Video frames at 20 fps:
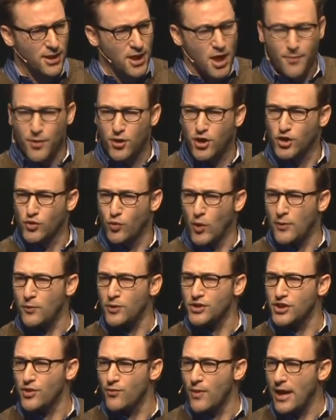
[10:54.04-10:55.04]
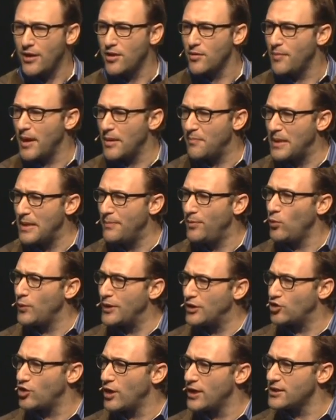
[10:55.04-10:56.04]
Because when we're surrounded by people we
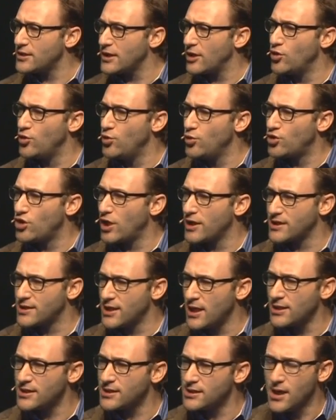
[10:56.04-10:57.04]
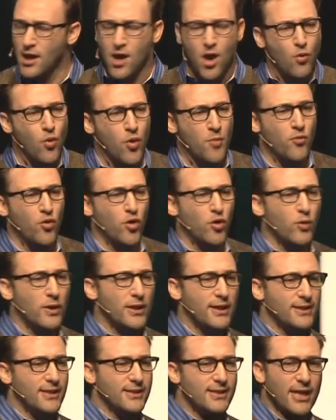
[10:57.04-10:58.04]
trust and who trust us, we're more
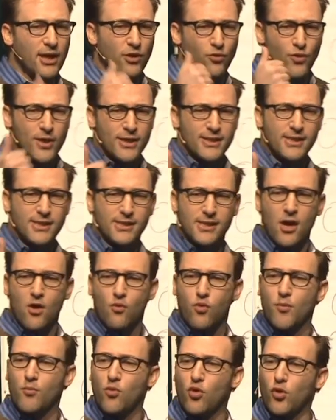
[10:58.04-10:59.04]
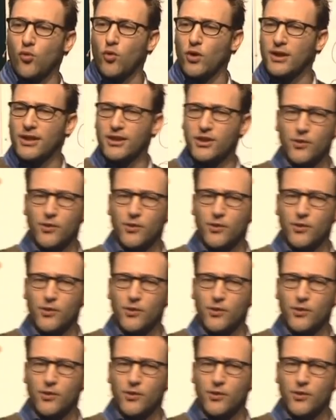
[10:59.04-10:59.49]
willing to take risks, we're more willing to